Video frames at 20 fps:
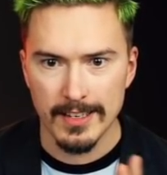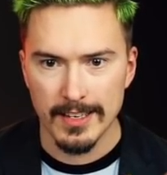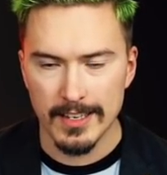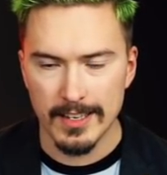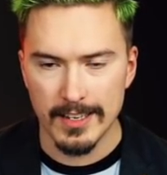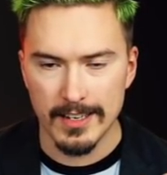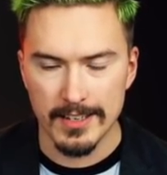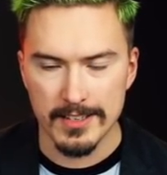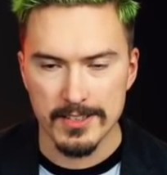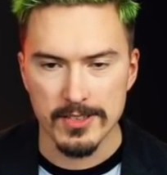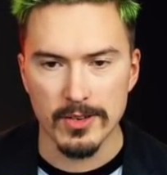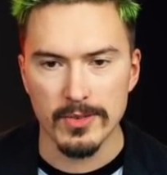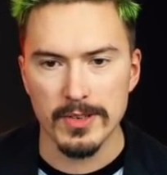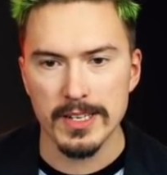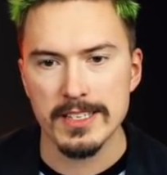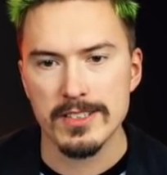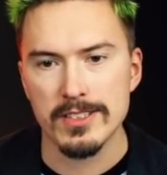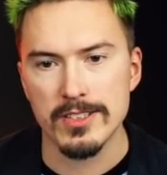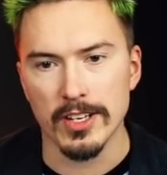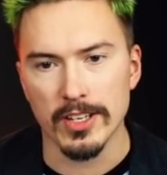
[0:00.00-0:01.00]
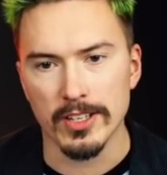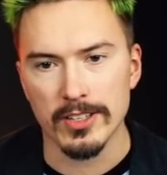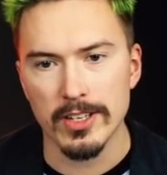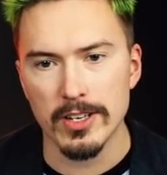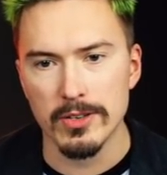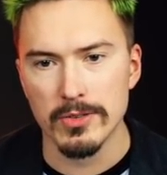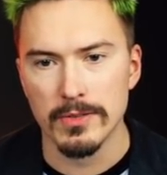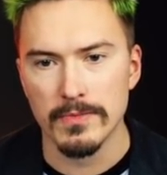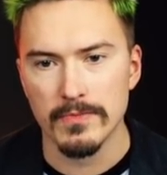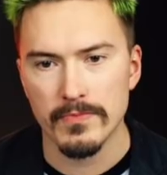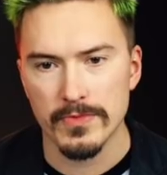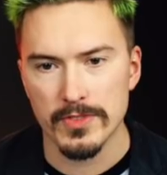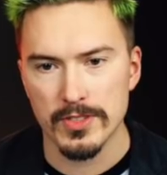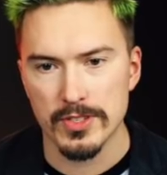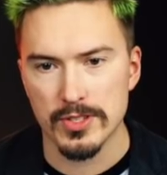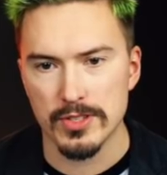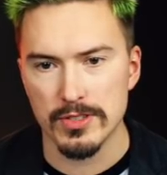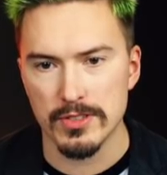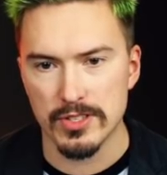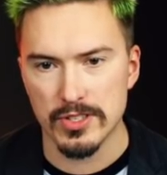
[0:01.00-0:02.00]
It's always sent. Oh,
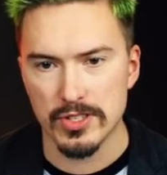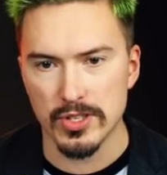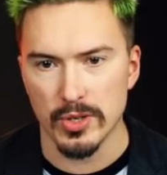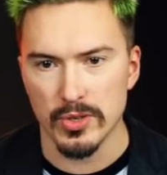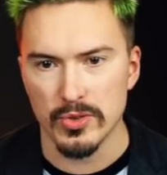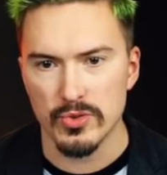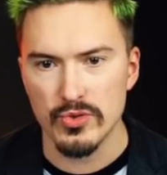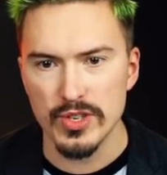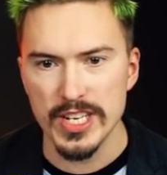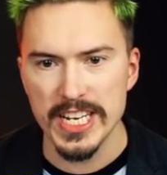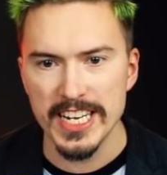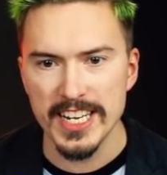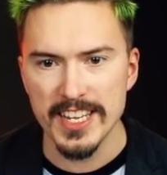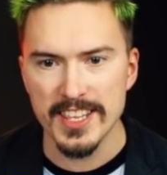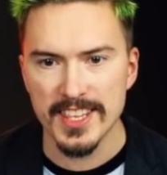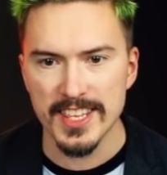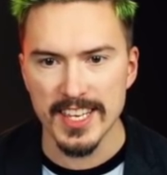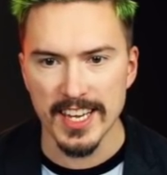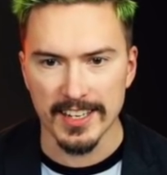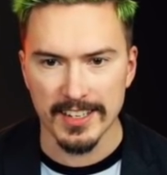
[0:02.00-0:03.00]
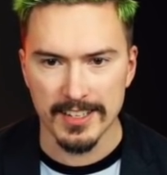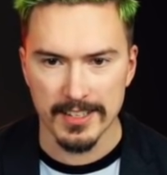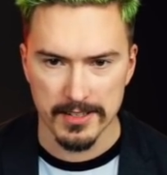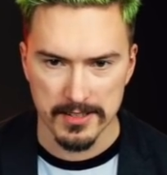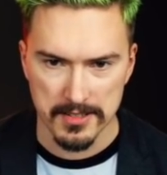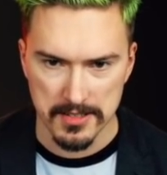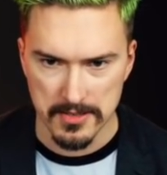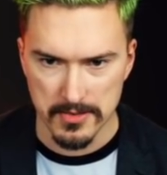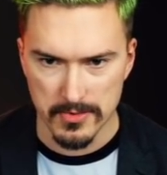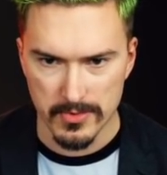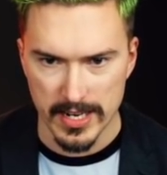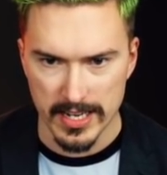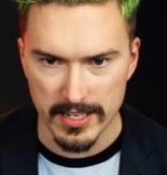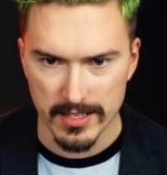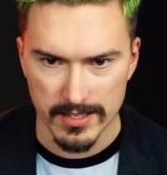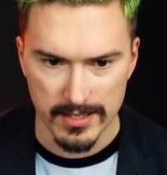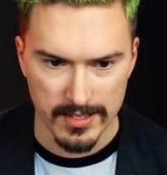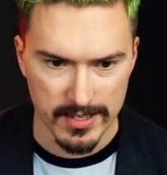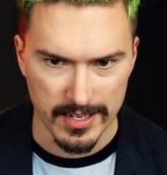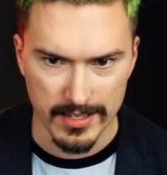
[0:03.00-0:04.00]
it turned really thick.
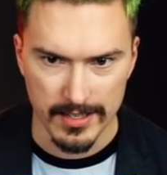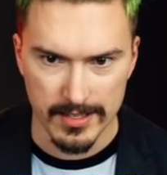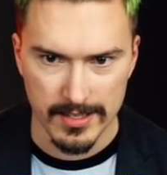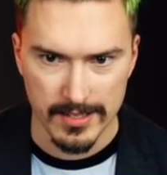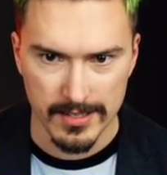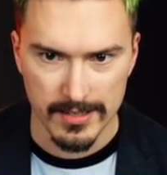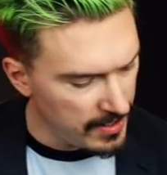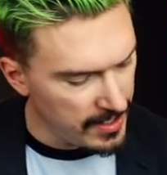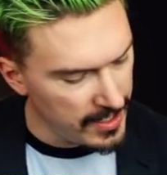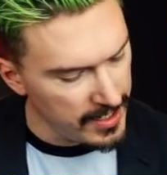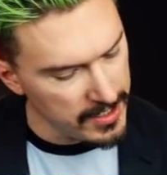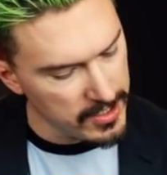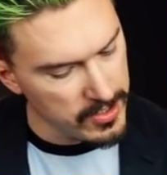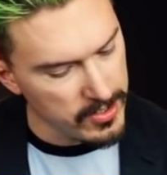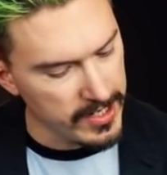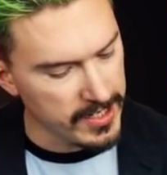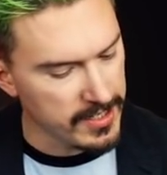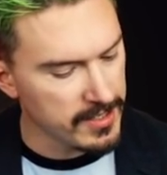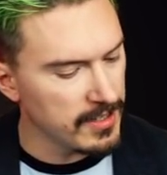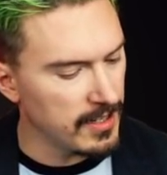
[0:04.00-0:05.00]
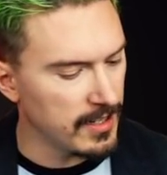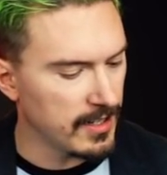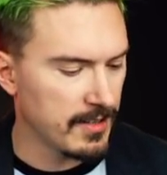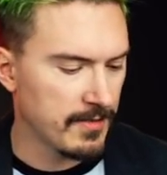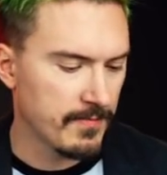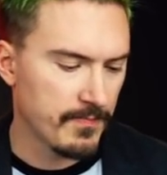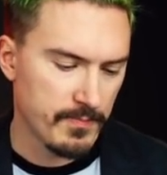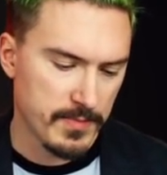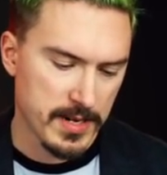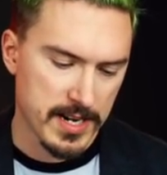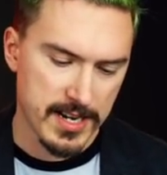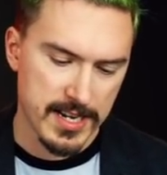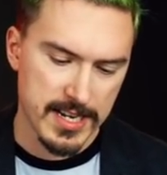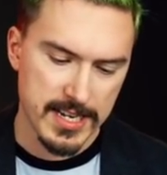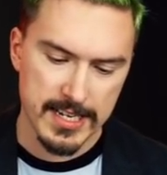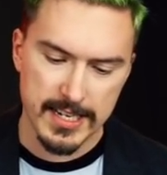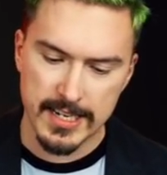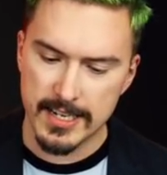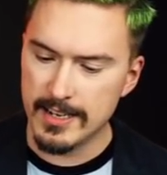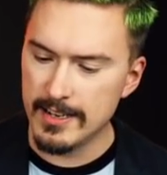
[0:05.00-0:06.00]
Right, nice. Interesting. My
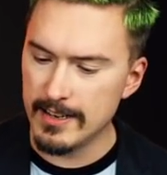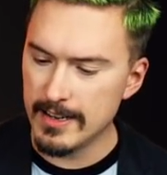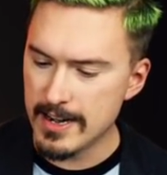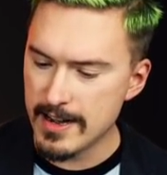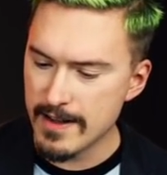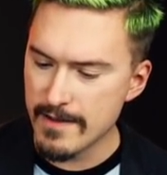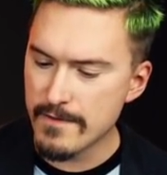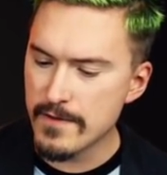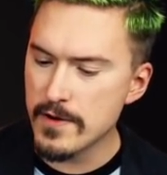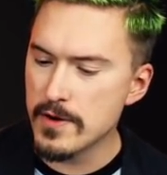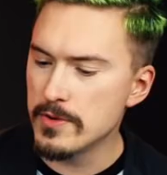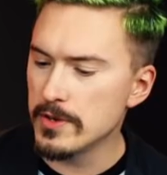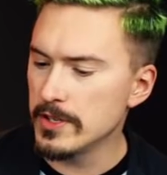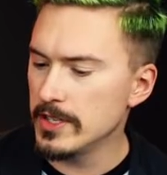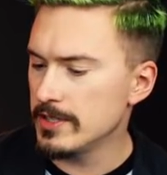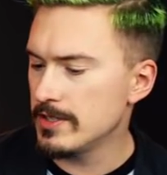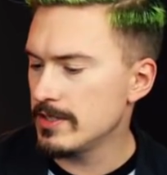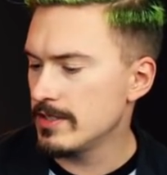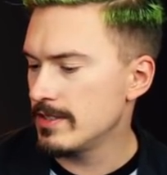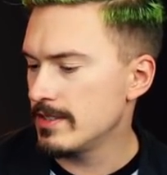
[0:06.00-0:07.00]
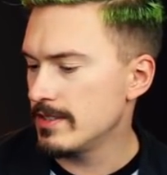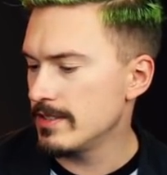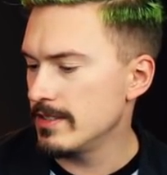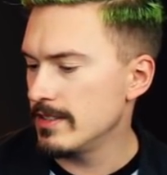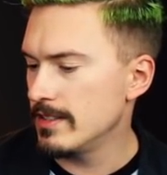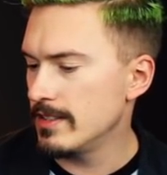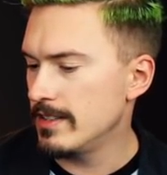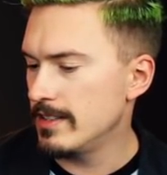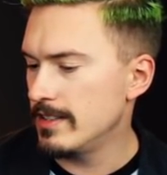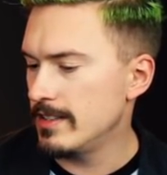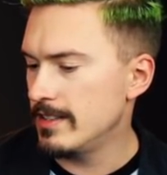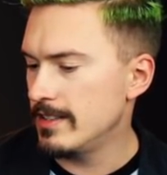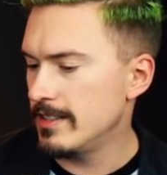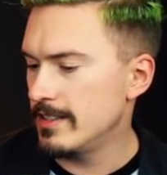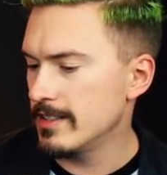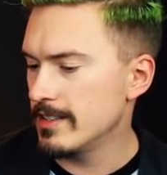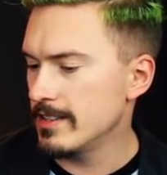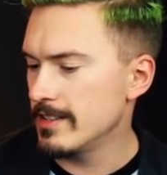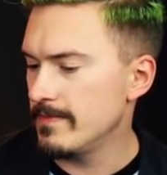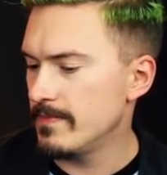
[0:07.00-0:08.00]
iPhone just
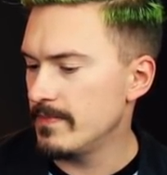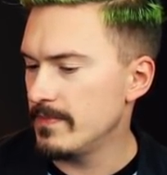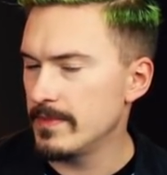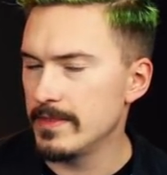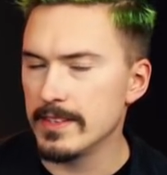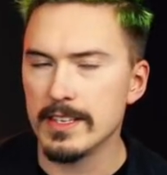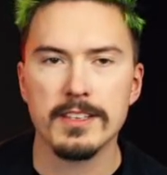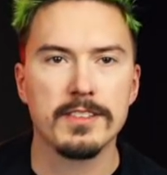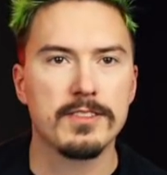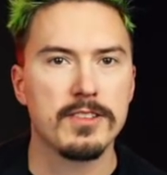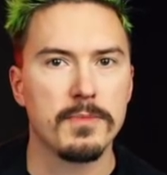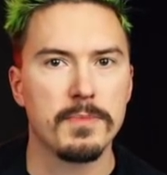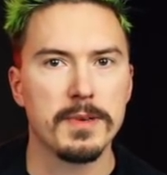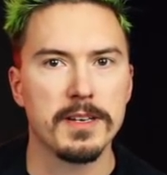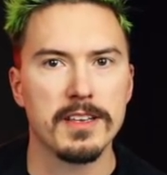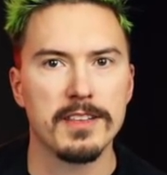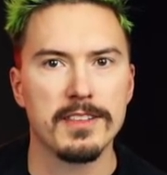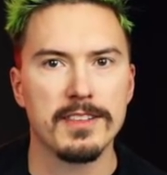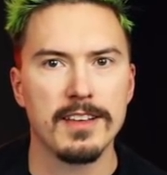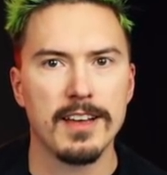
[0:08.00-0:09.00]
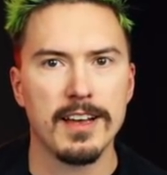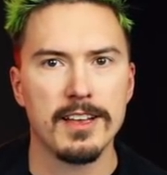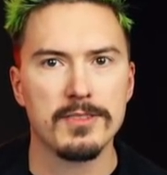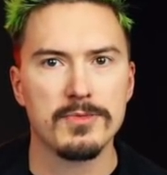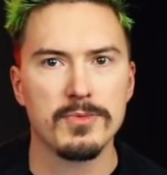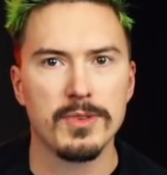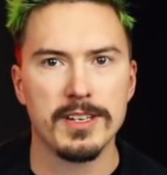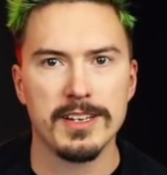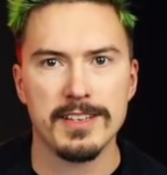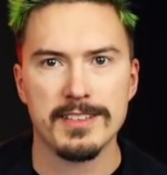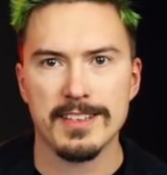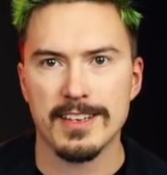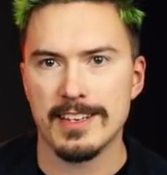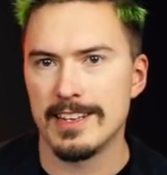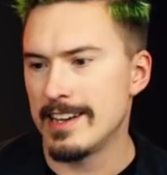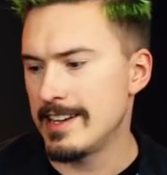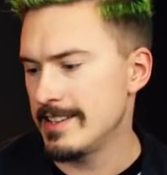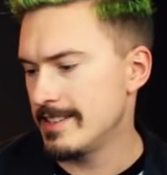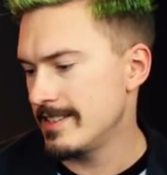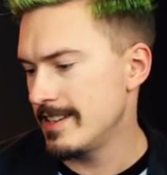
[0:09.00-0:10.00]
interpreted as what I said
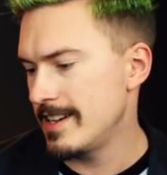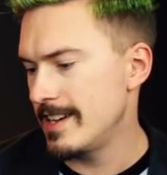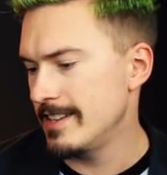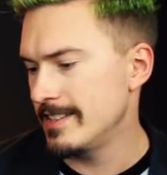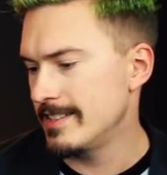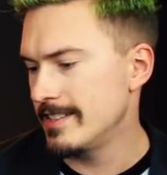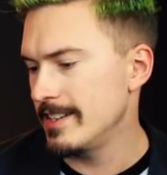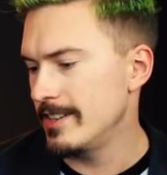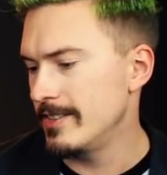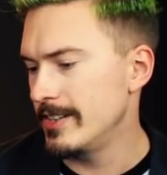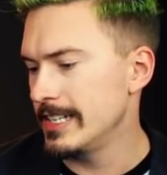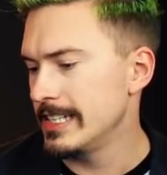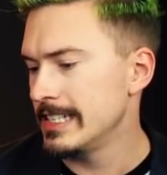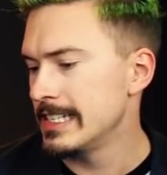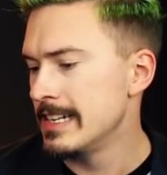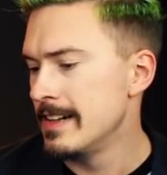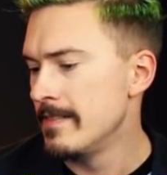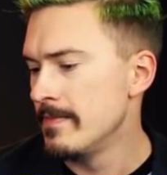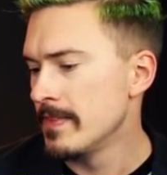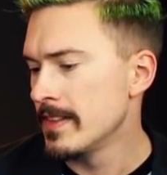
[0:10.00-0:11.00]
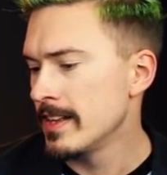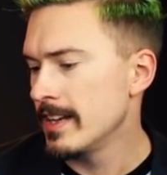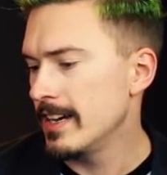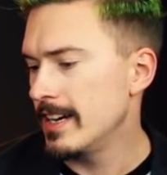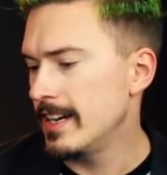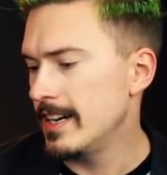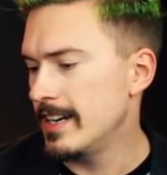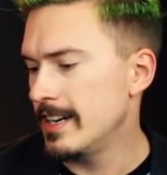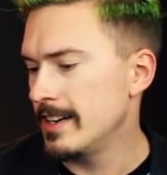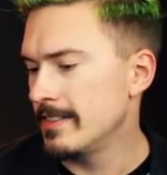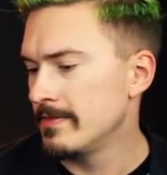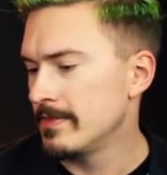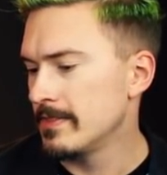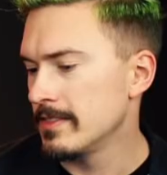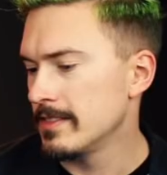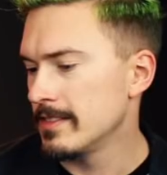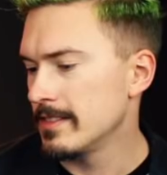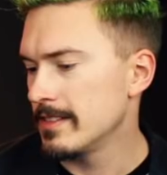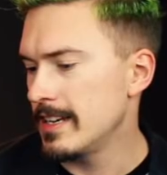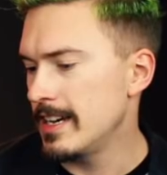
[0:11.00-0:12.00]
as "Hey Siri,"
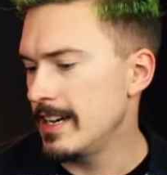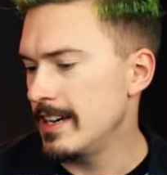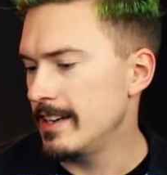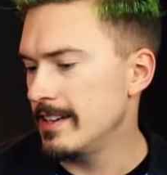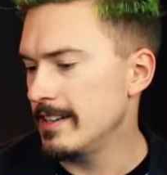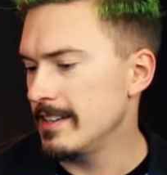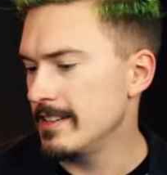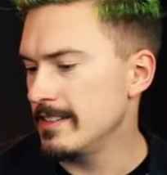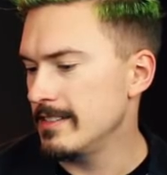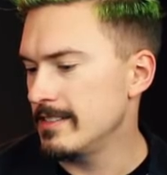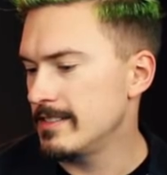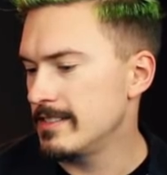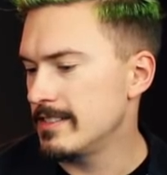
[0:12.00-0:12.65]
and